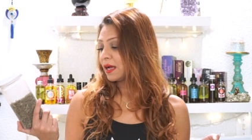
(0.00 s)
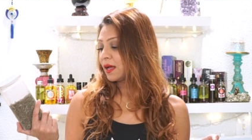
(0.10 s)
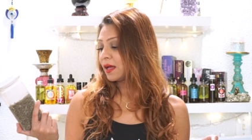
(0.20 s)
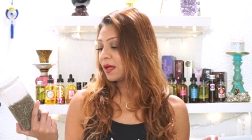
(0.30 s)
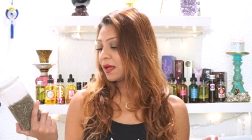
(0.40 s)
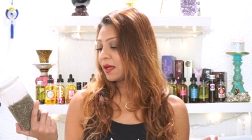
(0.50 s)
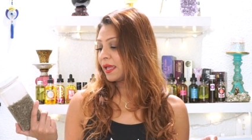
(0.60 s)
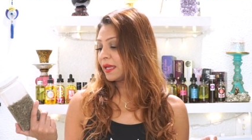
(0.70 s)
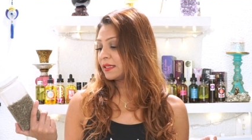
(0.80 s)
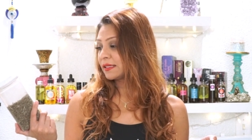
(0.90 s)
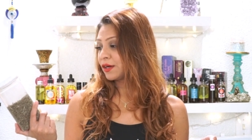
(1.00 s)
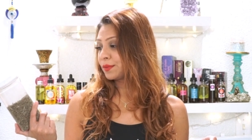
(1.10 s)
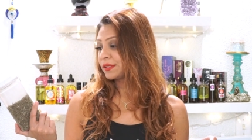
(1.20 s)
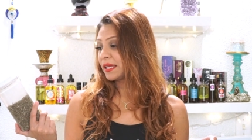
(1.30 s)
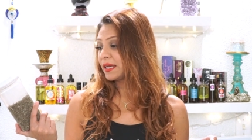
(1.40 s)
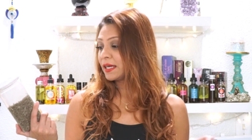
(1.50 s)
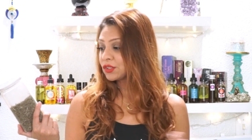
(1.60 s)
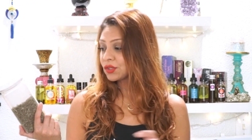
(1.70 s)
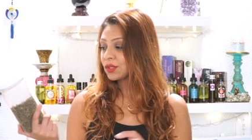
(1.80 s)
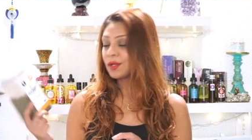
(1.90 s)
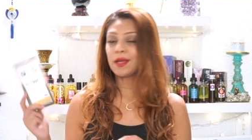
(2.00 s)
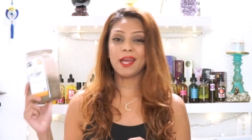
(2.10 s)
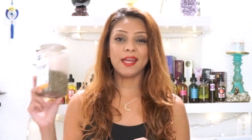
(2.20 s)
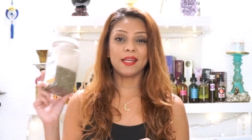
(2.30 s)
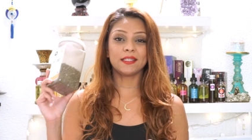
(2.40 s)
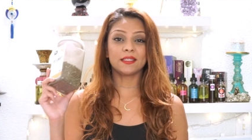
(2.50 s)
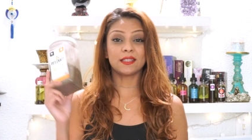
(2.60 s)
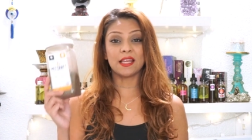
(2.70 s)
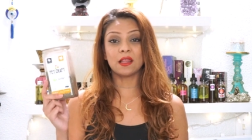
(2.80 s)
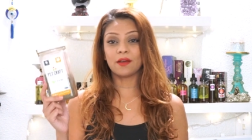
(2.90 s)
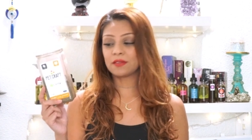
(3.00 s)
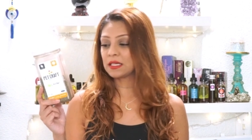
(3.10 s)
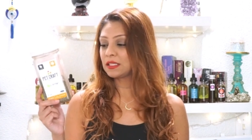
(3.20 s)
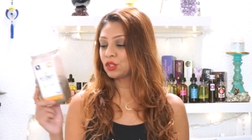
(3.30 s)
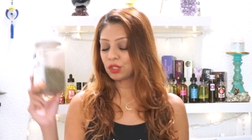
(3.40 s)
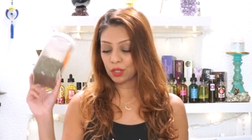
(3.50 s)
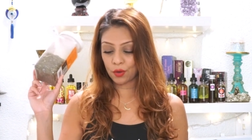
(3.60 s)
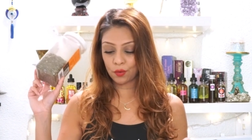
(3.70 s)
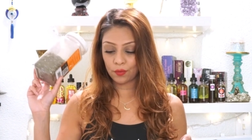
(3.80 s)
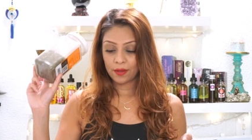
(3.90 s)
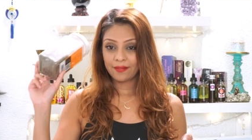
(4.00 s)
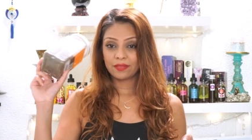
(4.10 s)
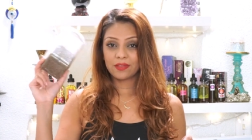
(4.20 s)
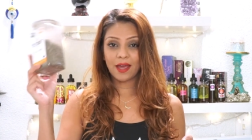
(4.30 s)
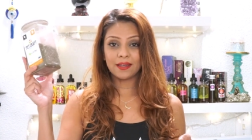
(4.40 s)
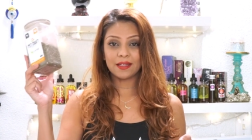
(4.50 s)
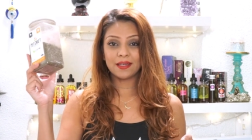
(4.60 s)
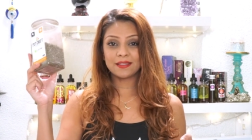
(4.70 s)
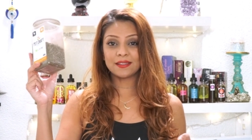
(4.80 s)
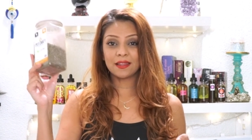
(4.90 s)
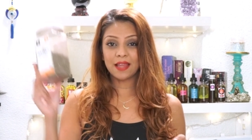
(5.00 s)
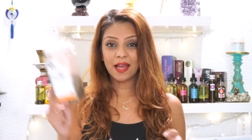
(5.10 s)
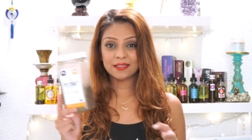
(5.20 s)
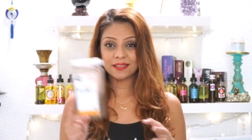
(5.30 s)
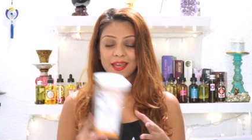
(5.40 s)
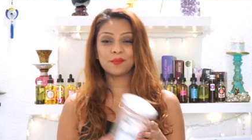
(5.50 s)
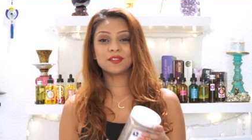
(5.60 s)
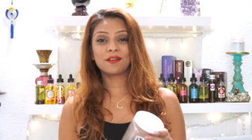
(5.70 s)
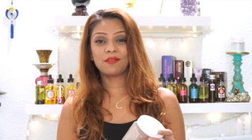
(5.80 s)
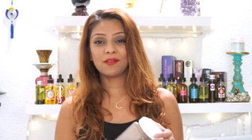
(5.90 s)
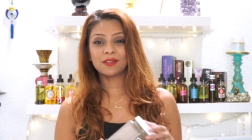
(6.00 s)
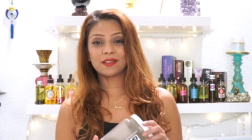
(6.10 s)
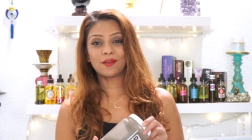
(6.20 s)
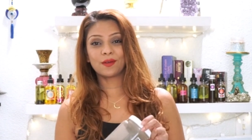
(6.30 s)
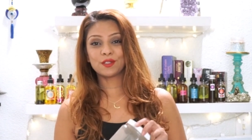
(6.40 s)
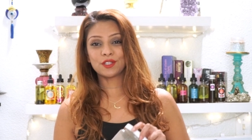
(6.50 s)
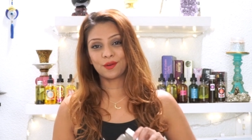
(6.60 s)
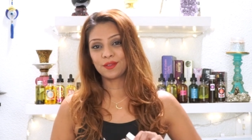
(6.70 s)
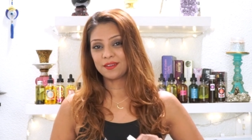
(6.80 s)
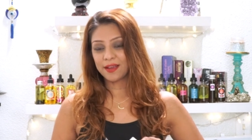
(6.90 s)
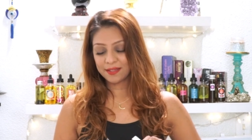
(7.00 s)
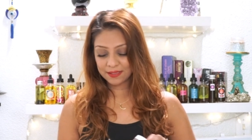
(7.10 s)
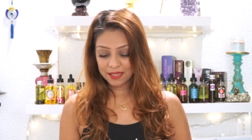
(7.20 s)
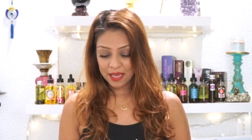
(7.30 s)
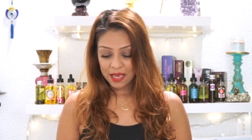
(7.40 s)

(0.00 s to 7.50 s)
And it's 100% natural, and they love it. So that is the last Amazon favorite that I want to share with you guys.